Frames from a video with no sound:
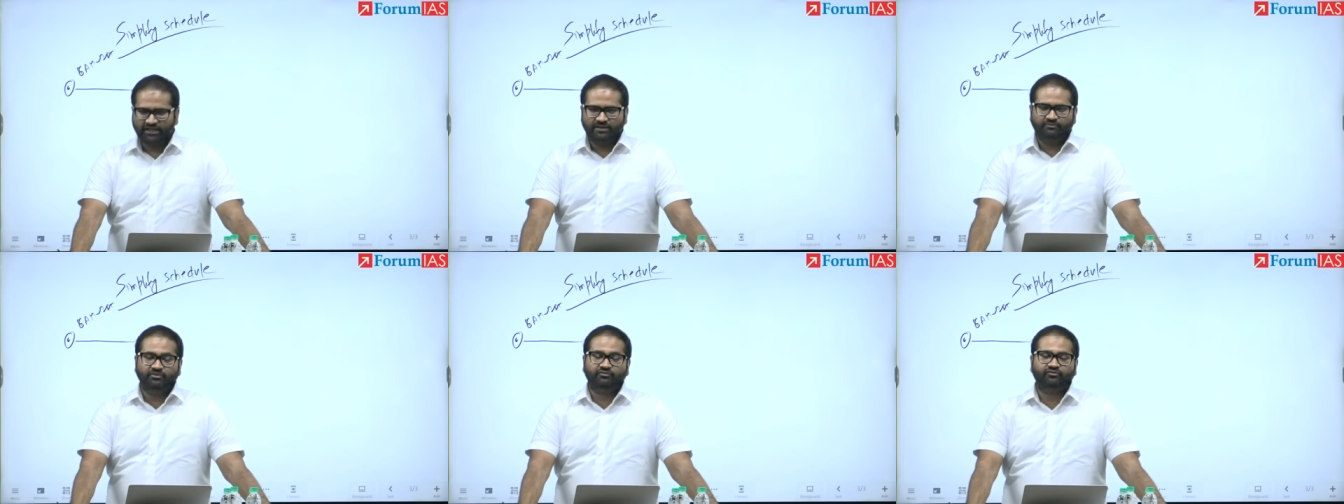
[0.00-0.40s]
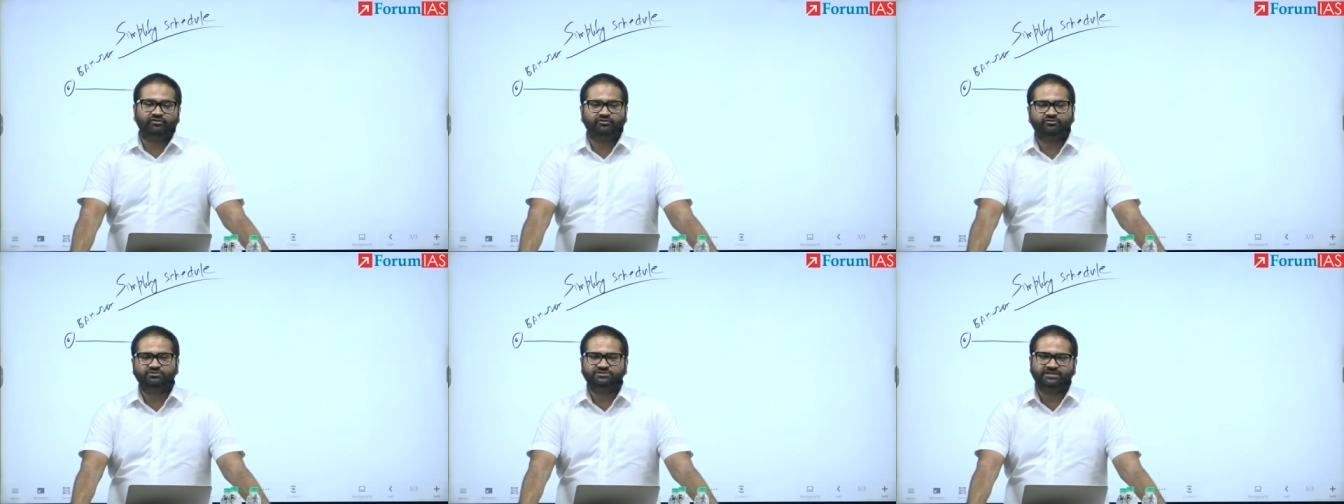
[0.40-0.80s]
before
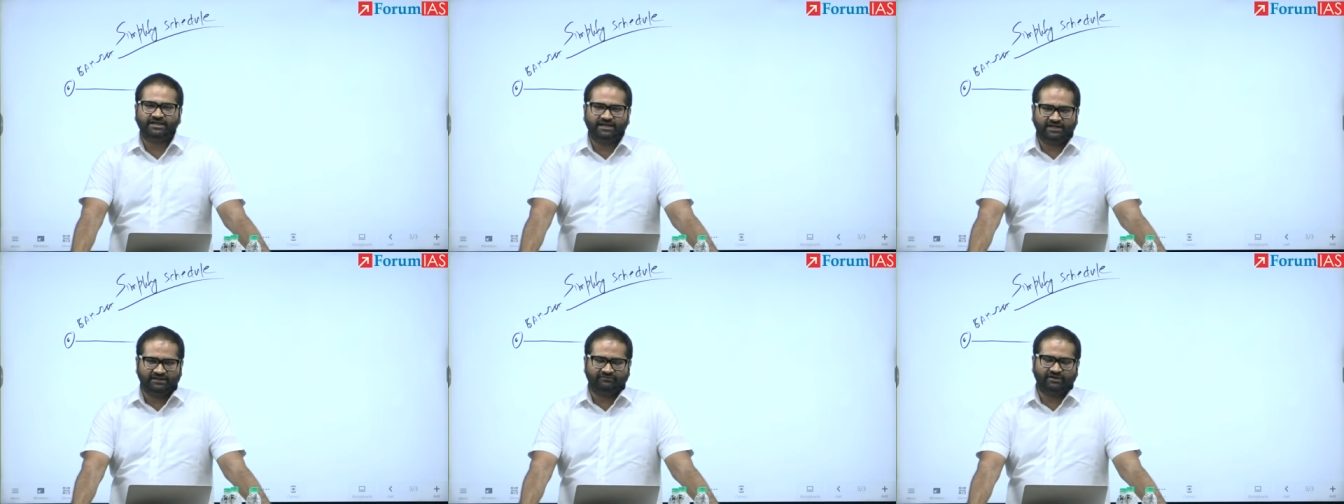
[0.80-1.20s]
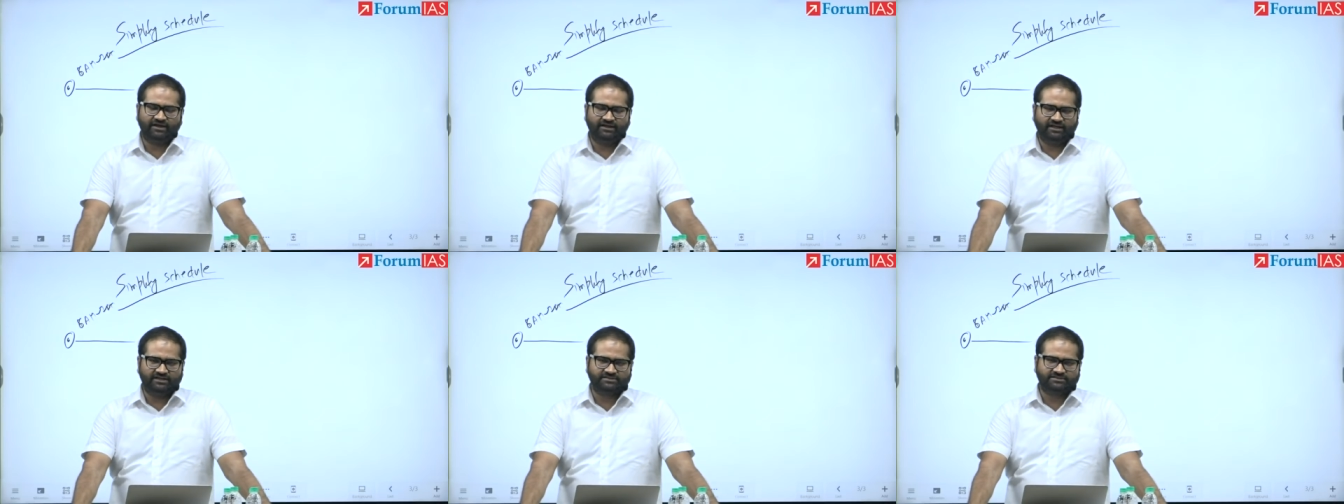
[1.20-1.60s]
those negative
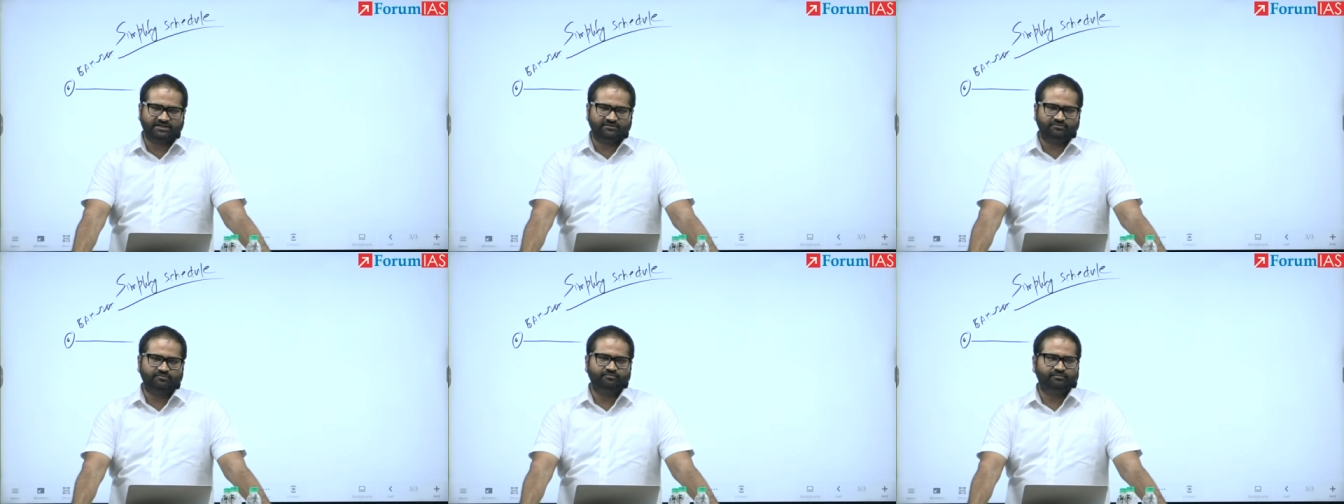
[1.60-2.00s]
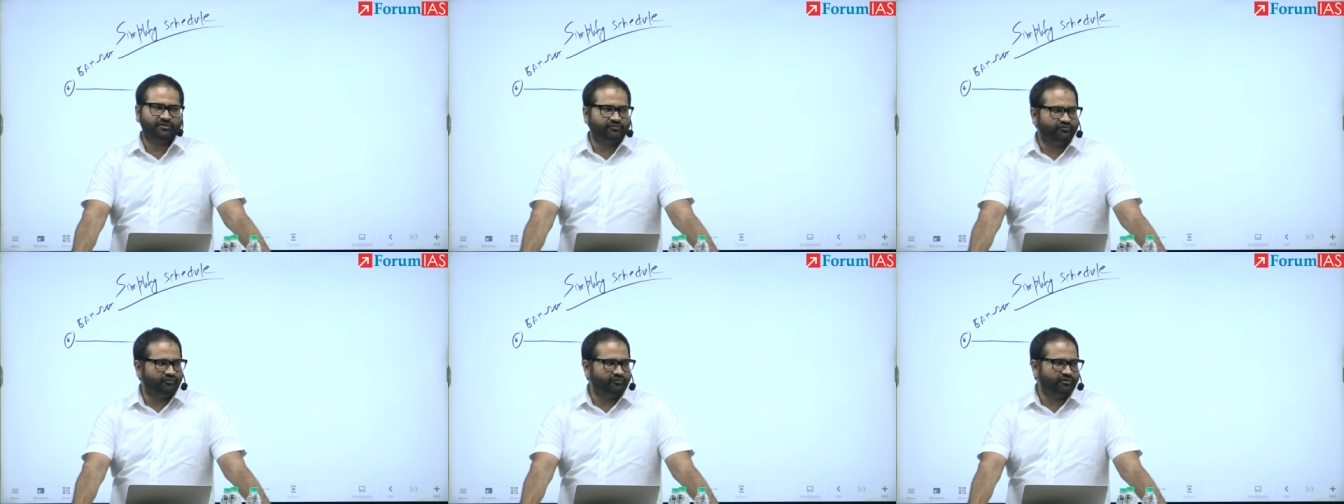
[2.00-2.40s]
ideas come,
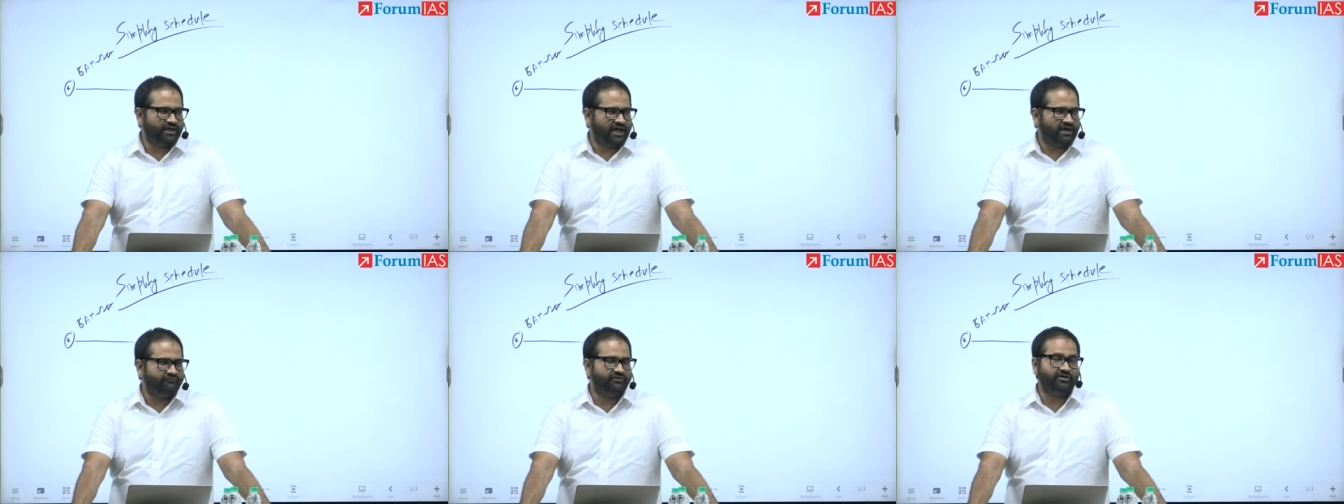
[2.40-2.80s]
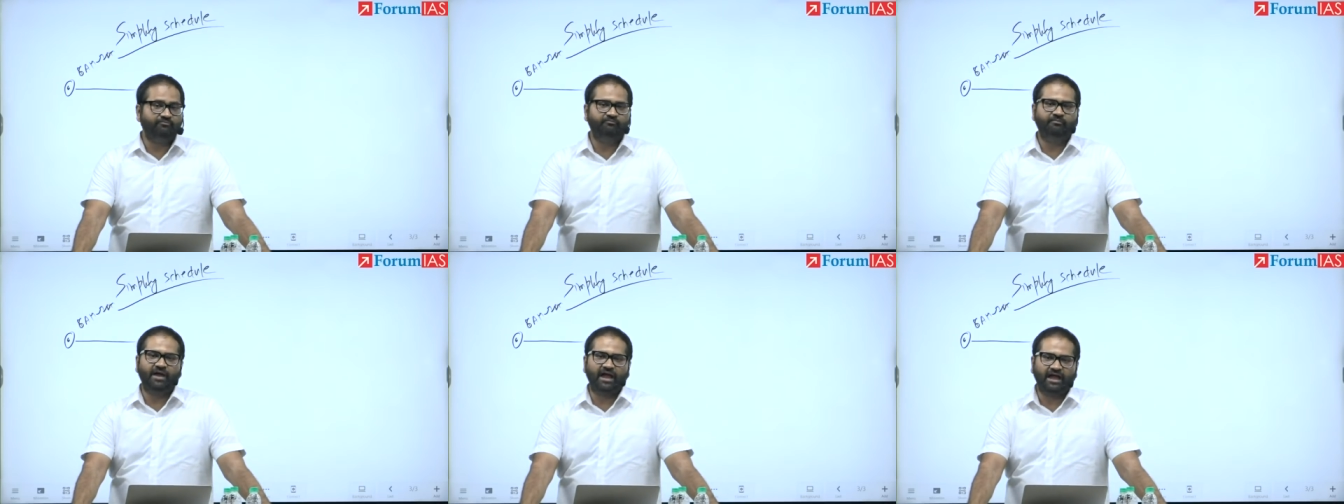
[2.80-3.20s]
before our
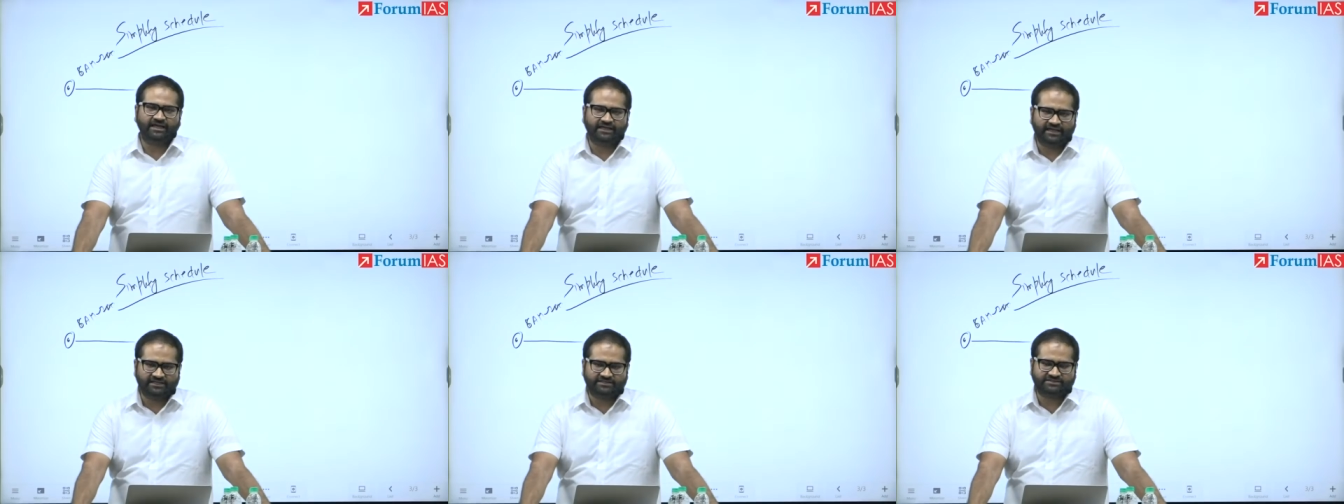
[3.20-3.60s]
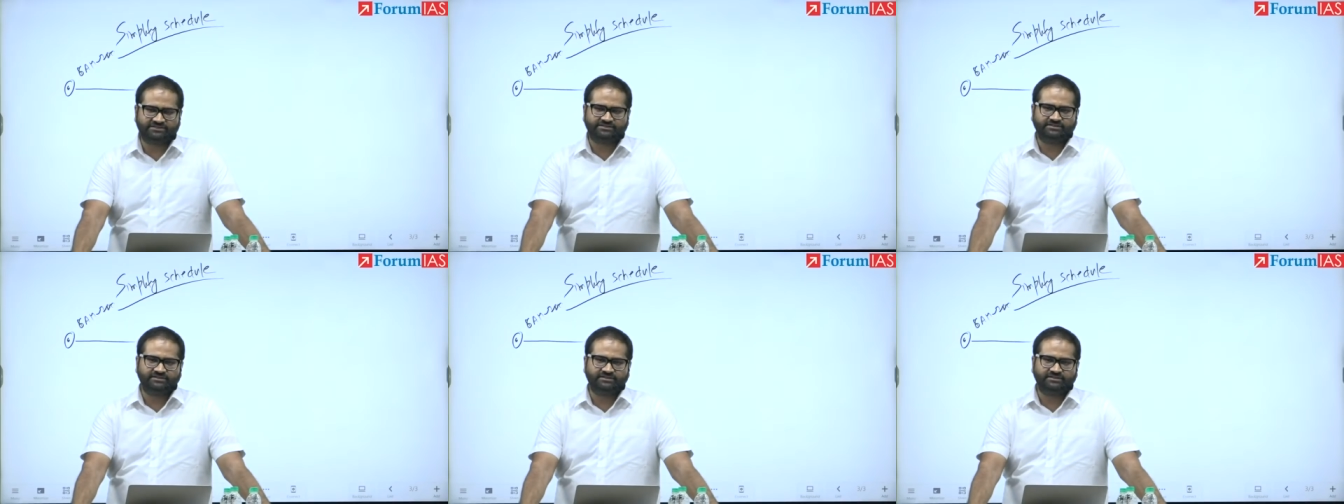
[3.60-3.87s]
baggage